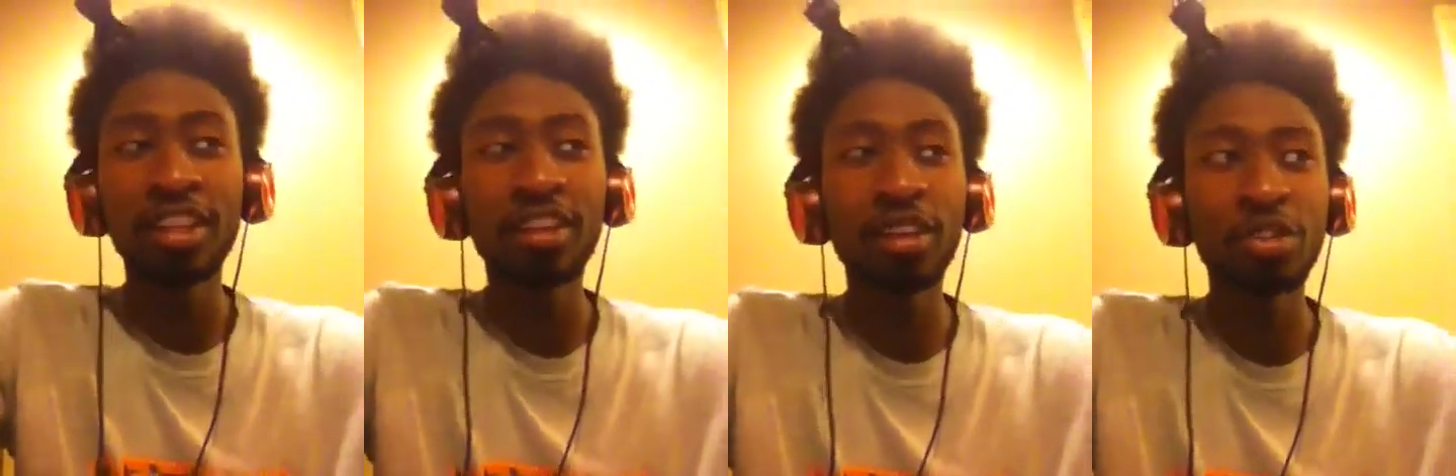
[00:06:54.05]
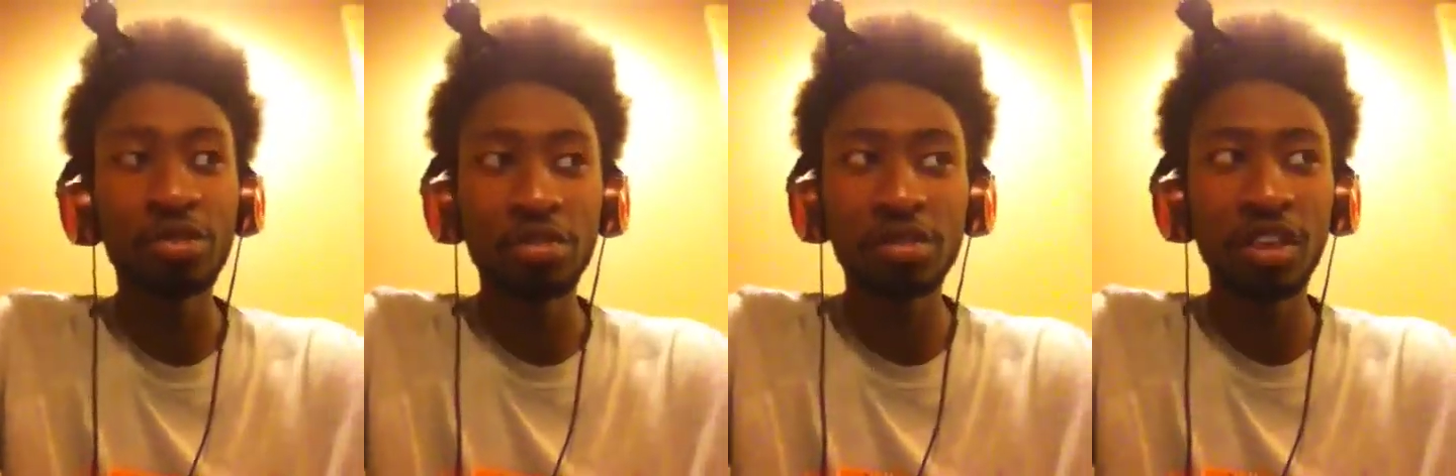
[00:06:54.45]
There are
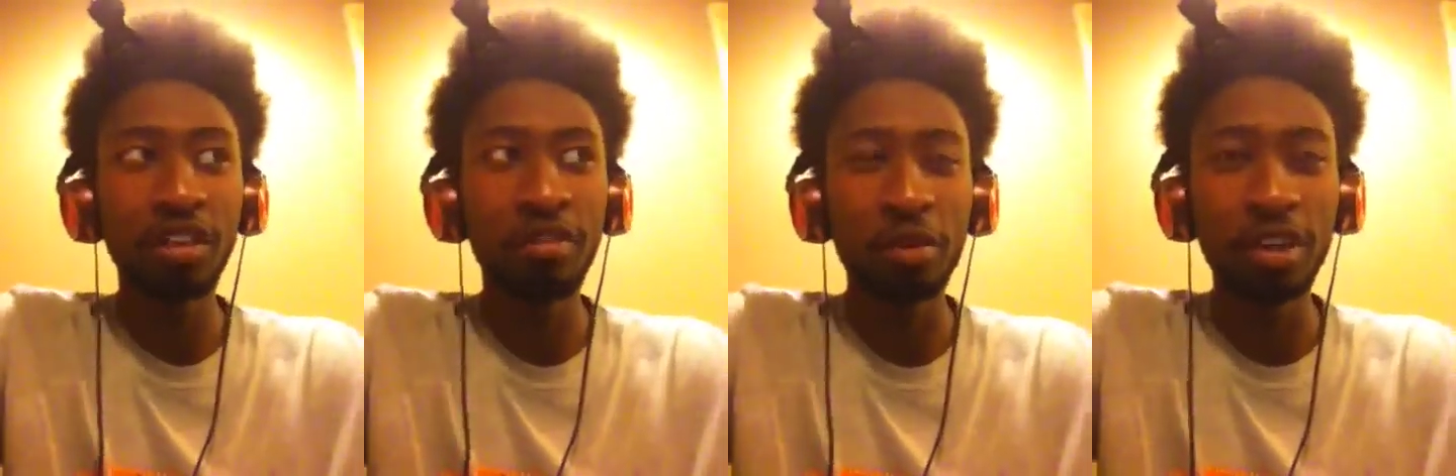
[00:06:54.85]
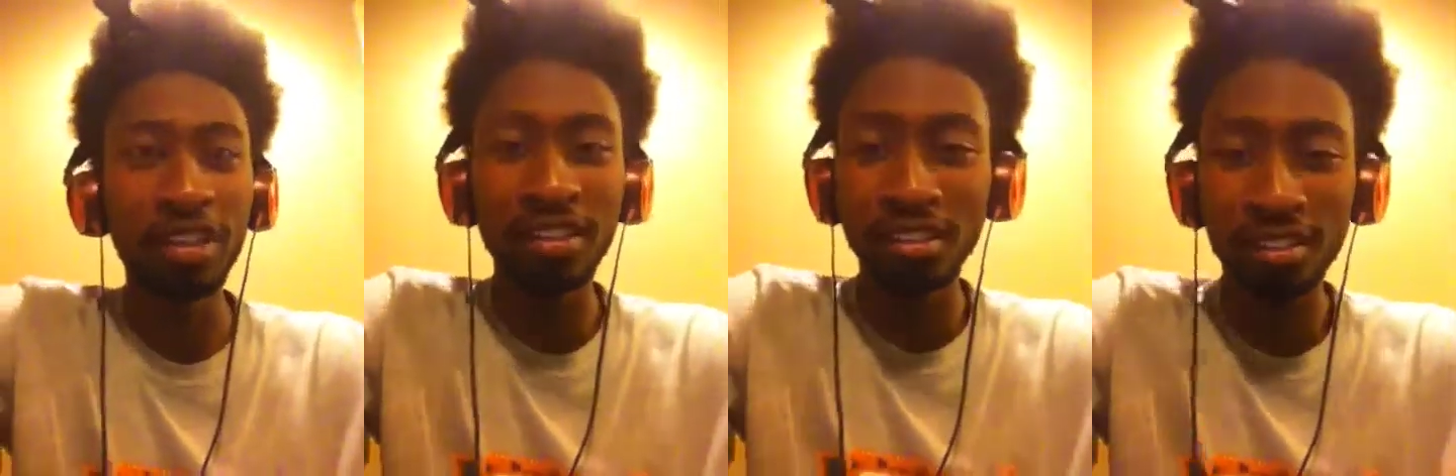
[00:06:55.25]
struggles everywhere.
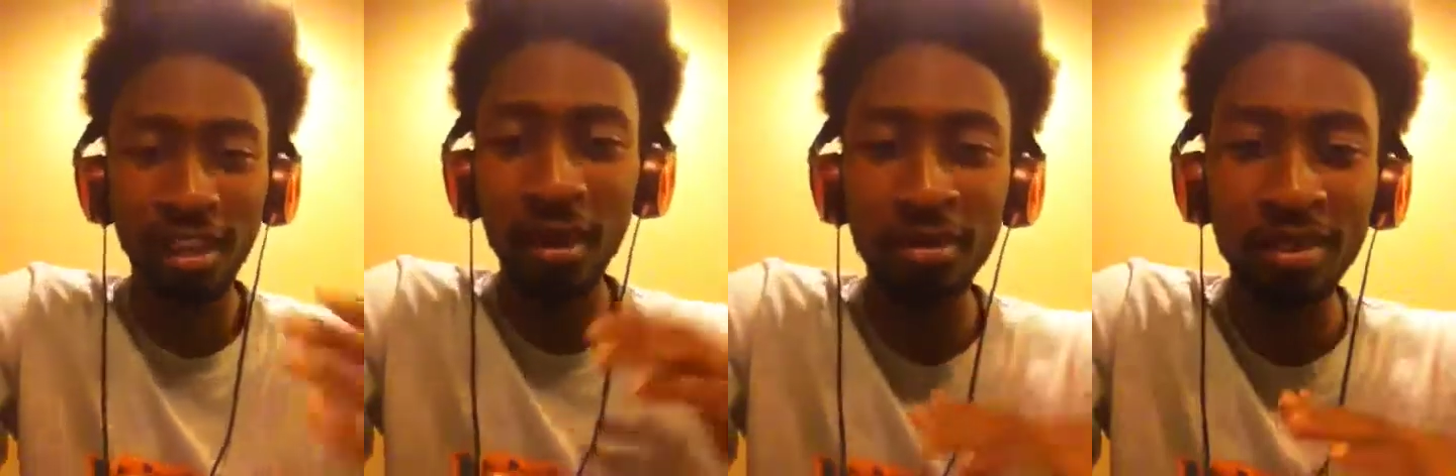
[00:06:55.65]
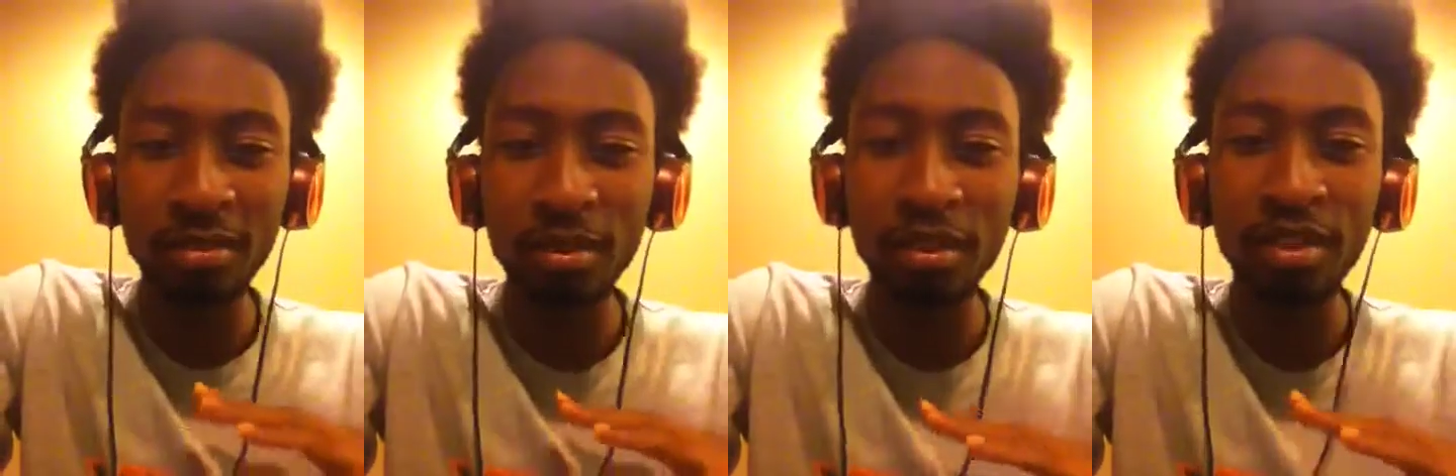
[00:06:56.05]
And this just happens to
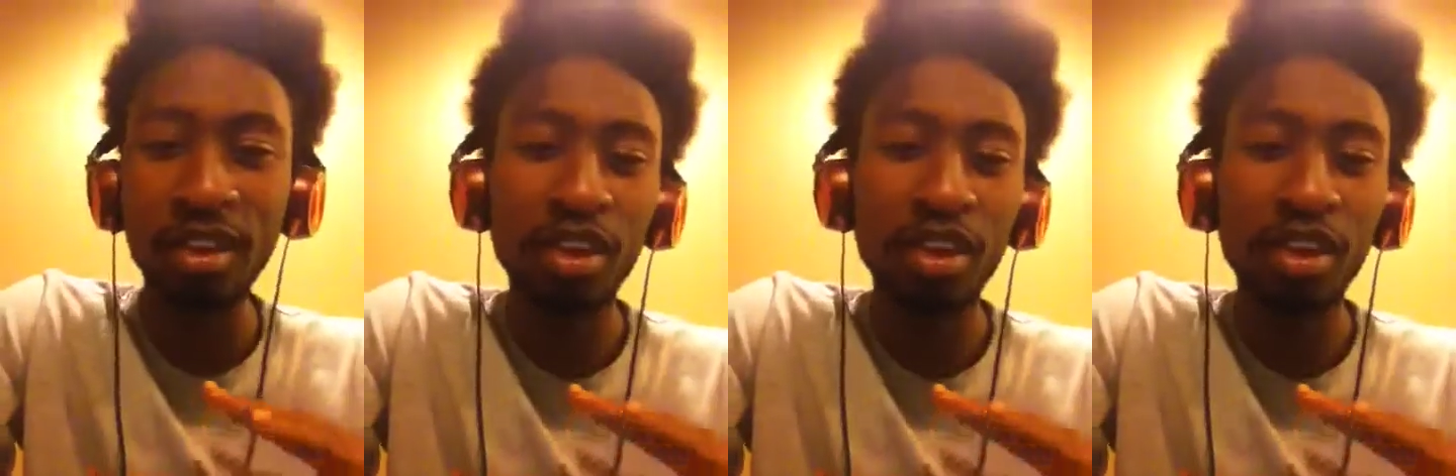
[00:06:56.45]
be